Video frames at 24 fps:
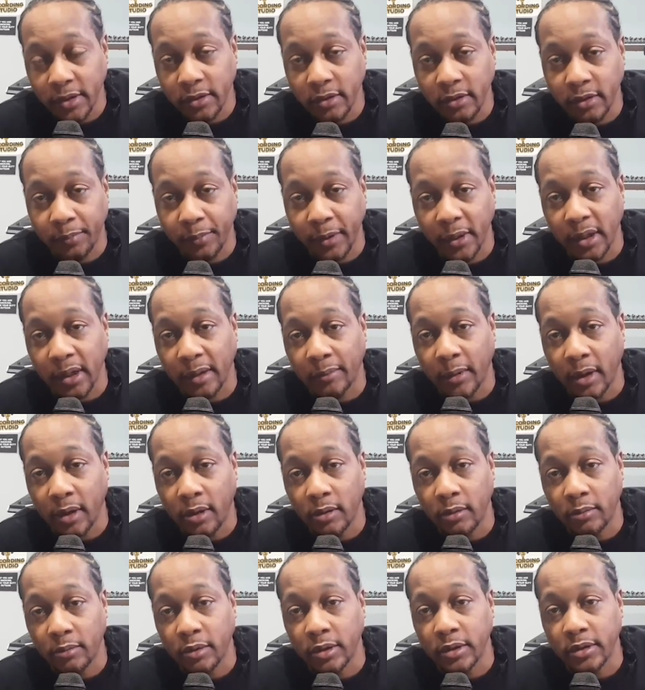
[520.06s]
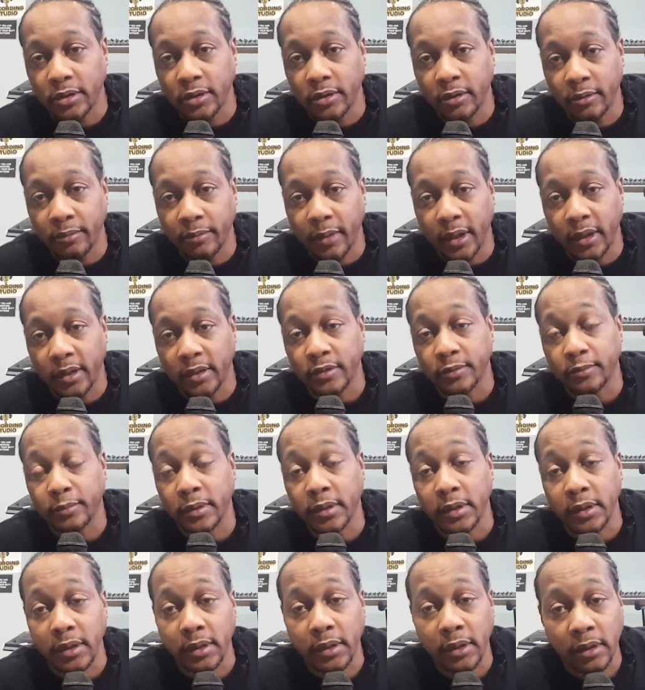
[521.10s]
Be sure to pick up my homeboy Soren Baker's
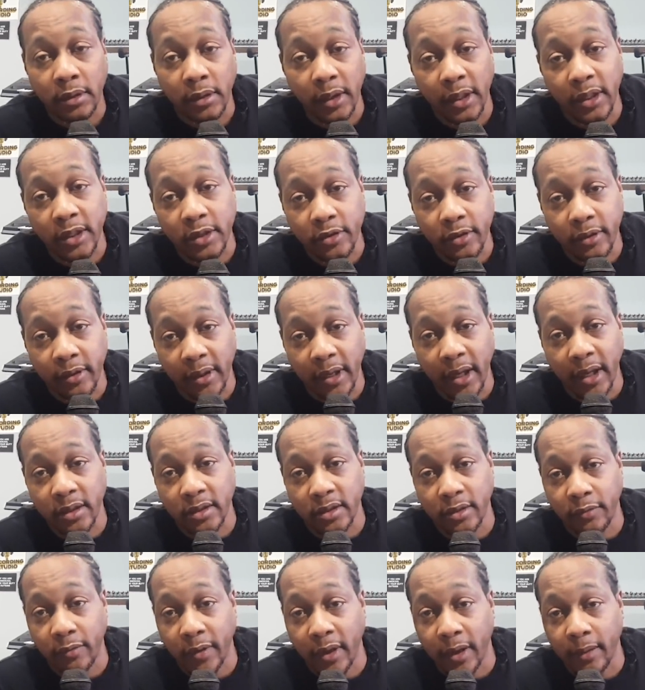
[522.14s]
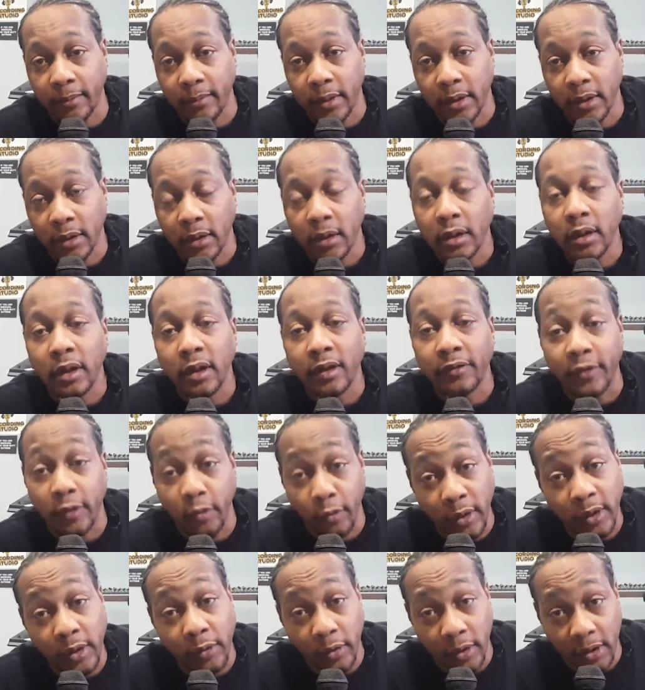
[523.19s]
book, The History of Gangster Rap, if
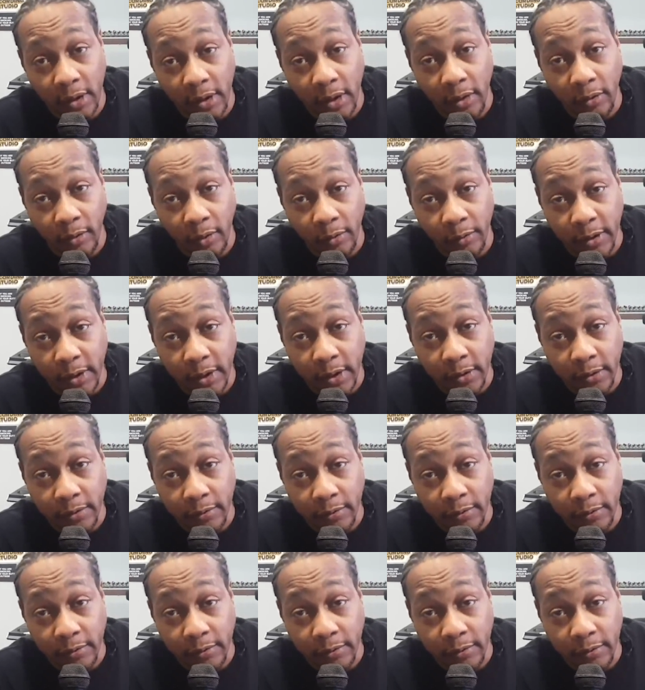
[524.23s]
you really want to know what we